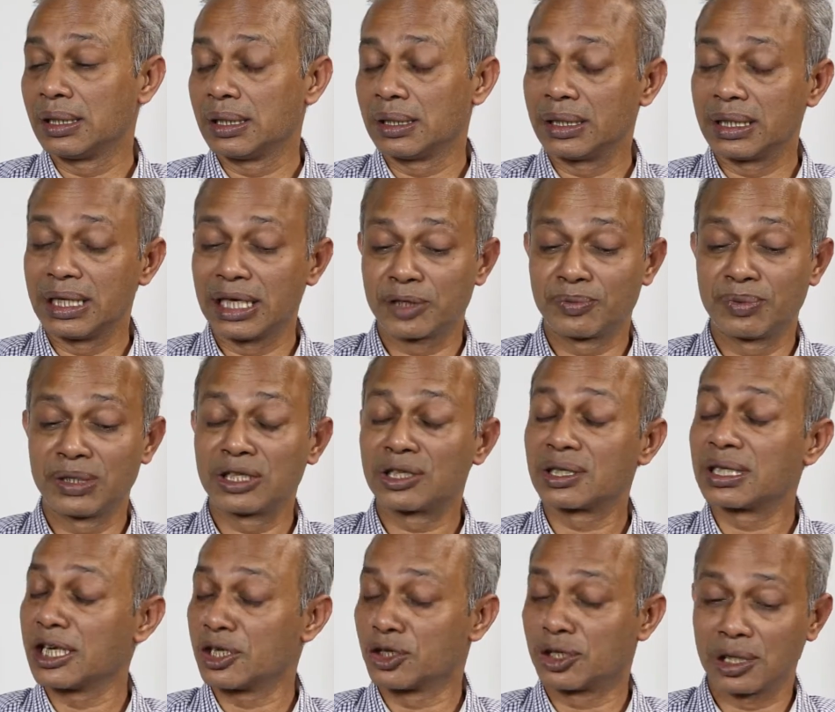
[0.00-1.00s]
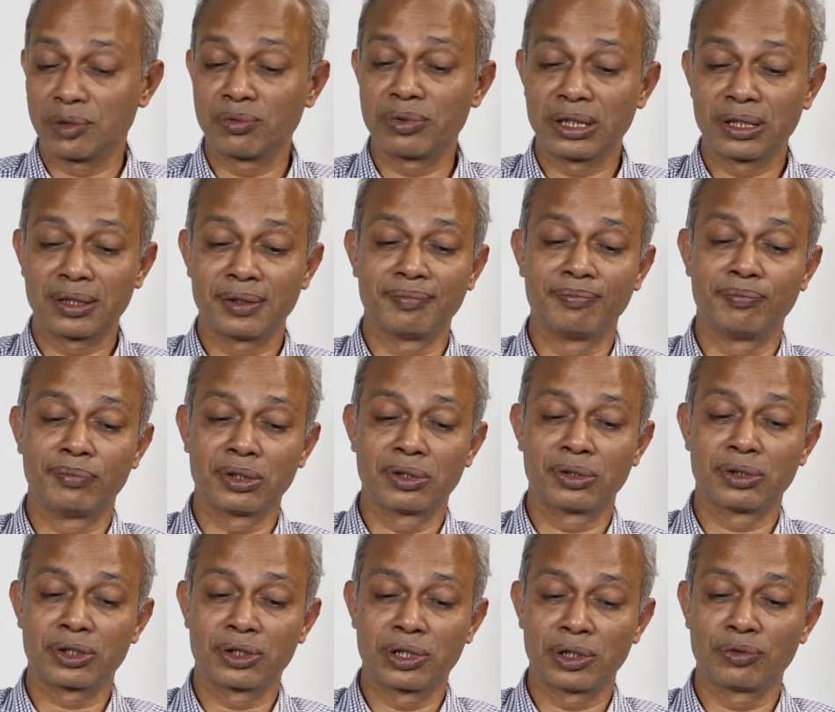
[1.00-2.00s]
has been snatched away,
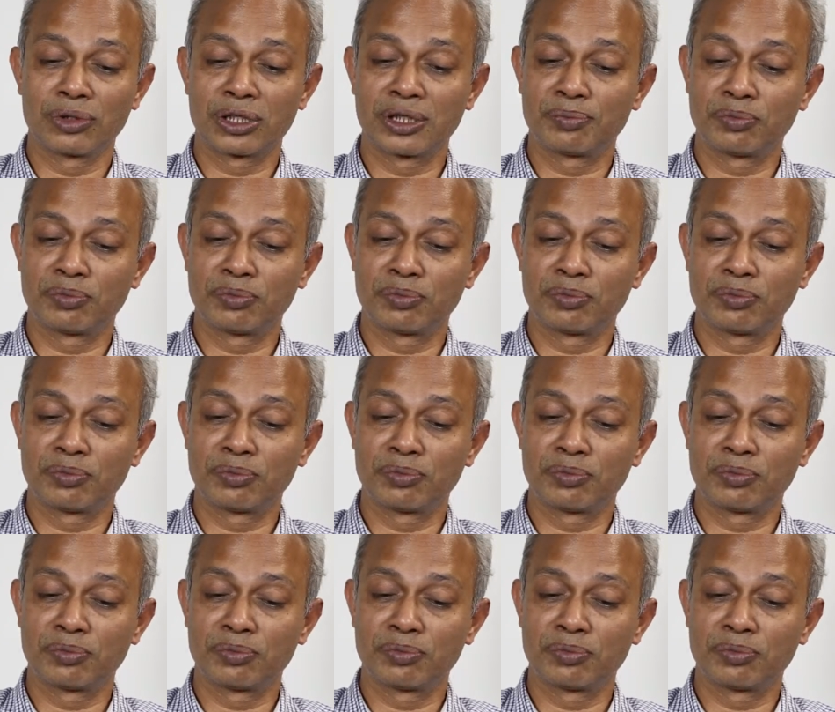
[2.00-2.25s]
because there was